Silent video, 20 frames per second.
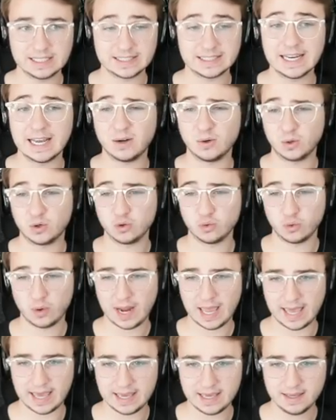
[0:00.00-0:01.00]
It's now
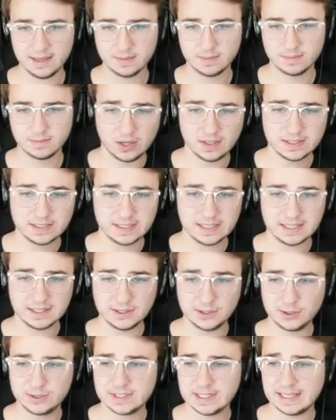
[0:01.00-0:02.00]
gray. Honestly,
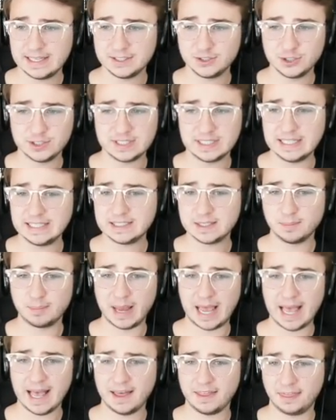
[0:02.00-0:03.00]
it looks like it just needs a
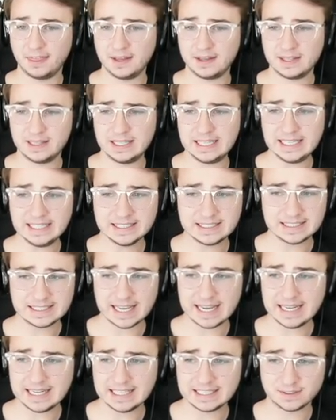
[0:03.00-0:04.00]
bath. The clean
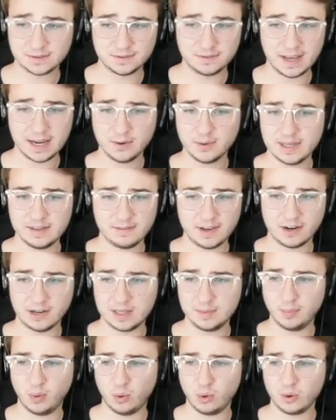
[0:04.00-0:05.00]
state is very,
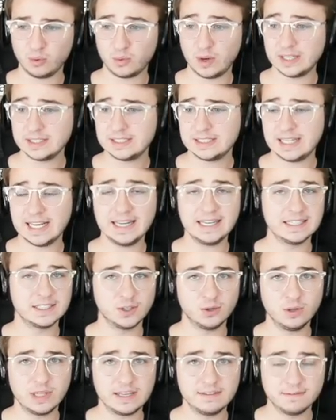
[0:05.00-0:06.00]
very poor. Rust state
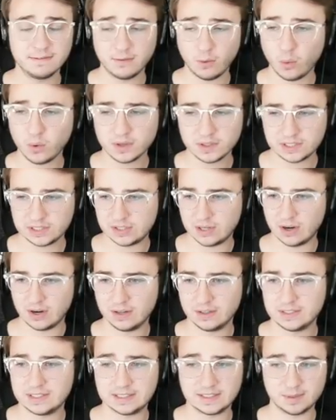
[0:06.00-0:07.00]
is only four
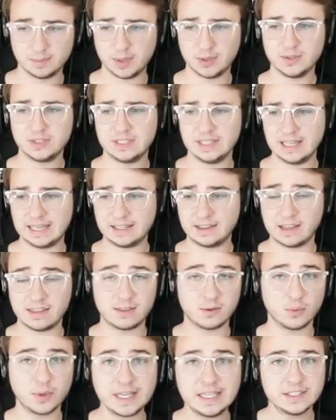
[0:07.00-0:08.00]
stars as opposed to like the
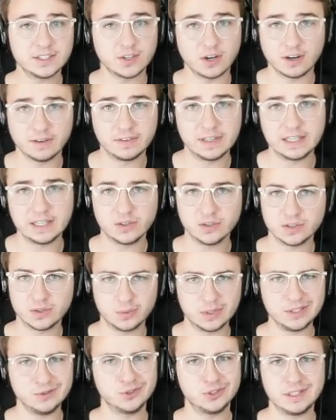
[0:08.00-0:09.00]
three star
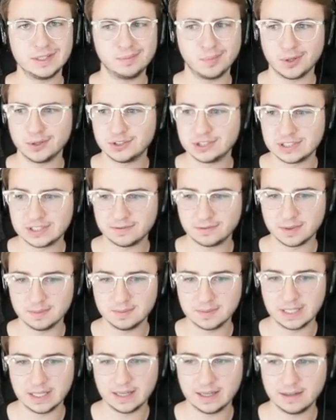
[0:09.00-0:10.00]
vehicles we usually purchase
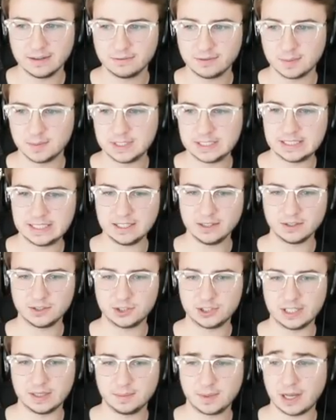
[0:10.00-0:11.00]
from the from the
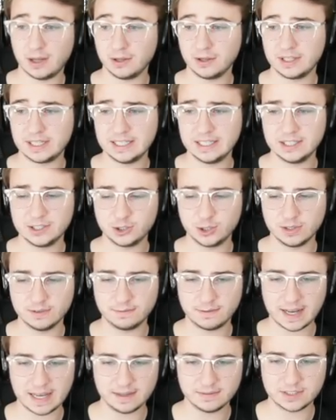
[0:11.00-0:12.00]
dealership. Color condition
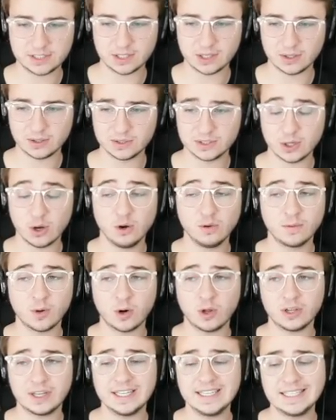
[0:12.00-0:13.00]
five stars.
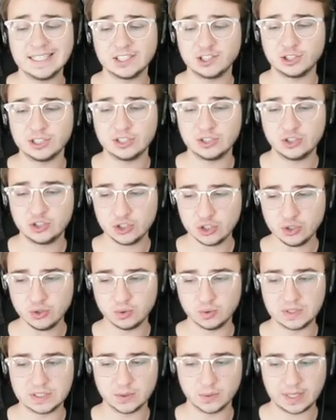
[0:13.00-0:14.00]
Overall condition
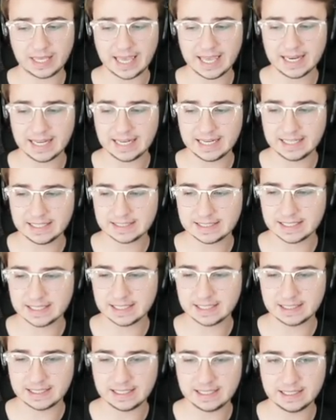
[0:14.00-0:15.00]
two. So again, it is
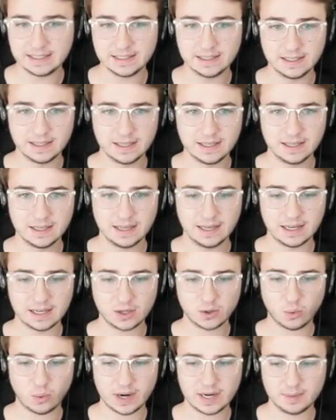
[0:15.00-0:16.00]
gonna need uh,
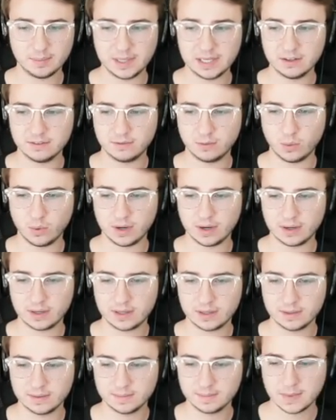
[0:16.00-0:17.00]
quite a bit of
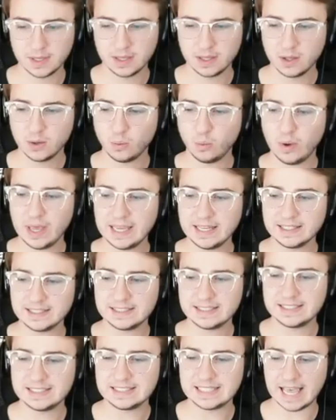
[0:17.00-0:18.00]
work. Wait,
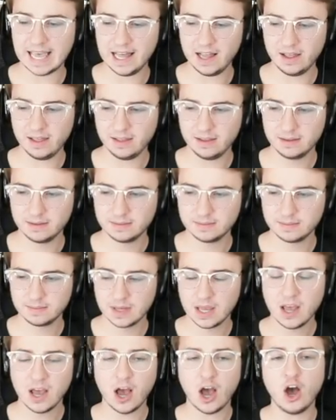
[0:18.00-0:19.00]
sell?
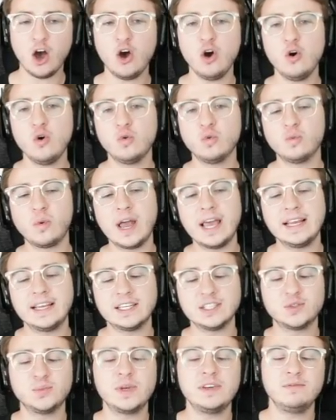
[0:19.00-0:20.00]
oh right,
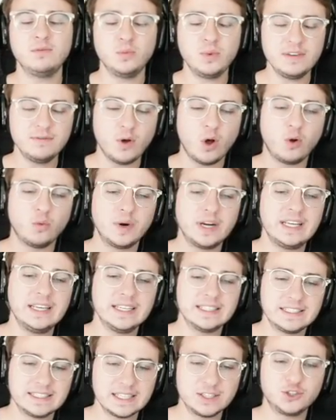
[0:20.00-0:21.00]
because we've we've
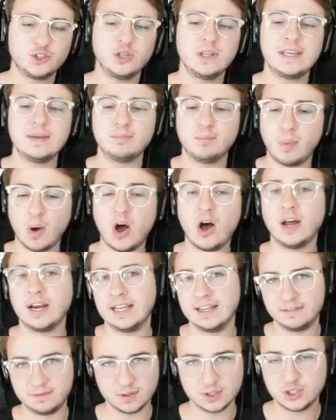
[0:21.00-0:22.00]
already essentially bought
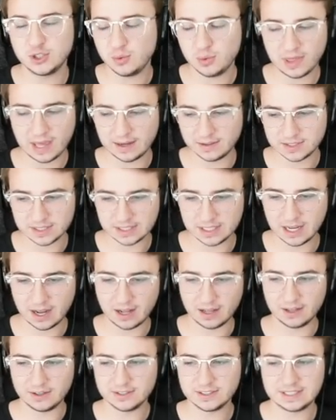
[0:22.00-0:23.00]
it for two thousand
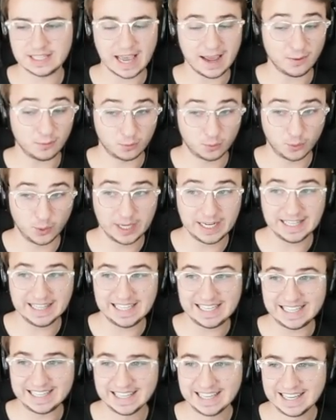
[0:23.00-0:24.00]
dollars. That
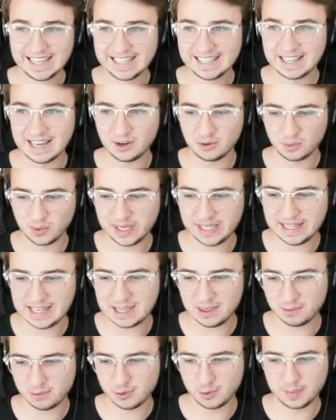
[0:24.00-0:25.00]
really that
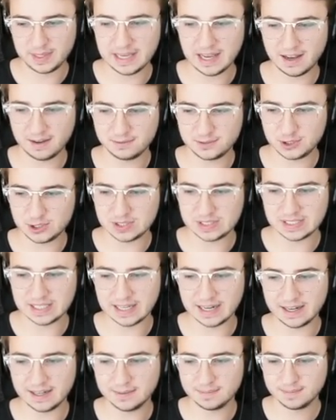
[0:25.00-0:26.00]
really threw me off just
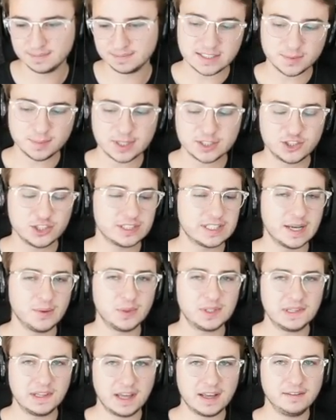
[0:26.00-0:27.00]
there. As much as I
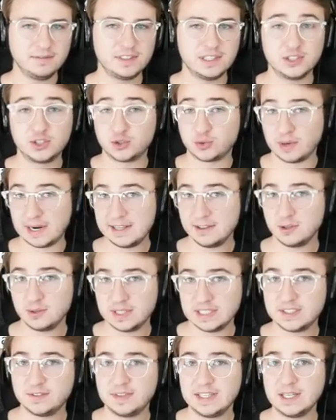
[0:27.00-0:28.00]
would love to
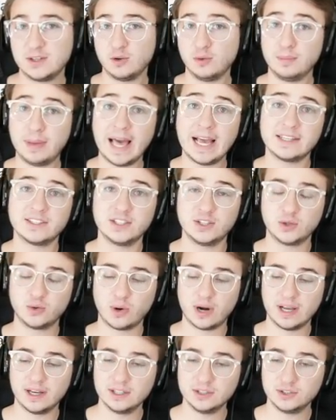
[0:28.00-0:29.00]
trailer this vehicle back to the
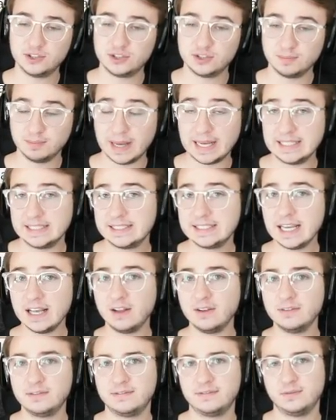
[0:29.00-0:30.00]
garage
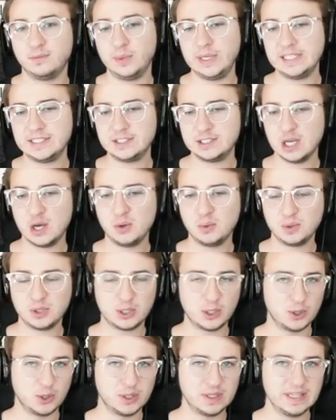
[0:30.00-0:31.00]
myself, we
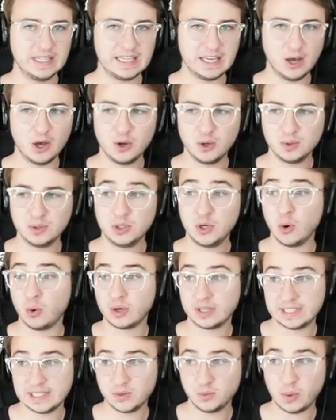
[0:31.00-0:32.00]
don't currently own
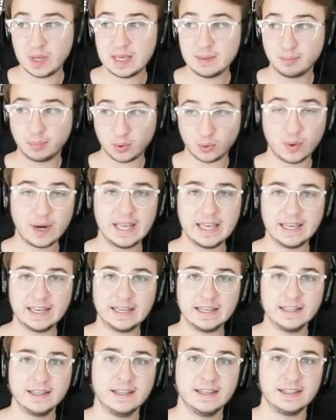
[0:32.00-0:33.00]
nor did we
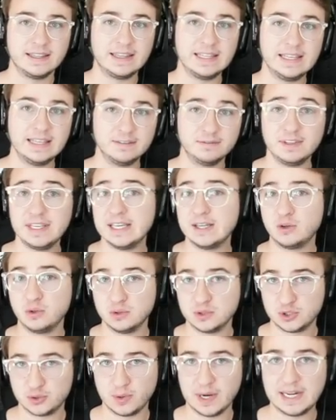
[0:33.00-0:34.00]
bring the
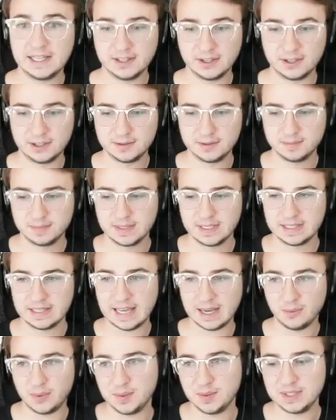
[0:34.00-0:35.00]
vehicle trailer
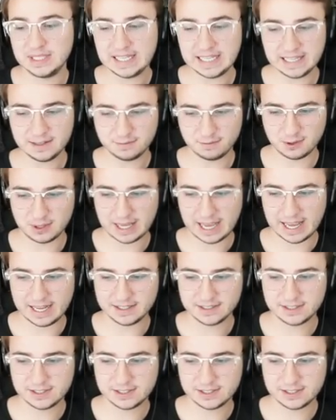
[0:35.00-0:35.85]
that we would need for that.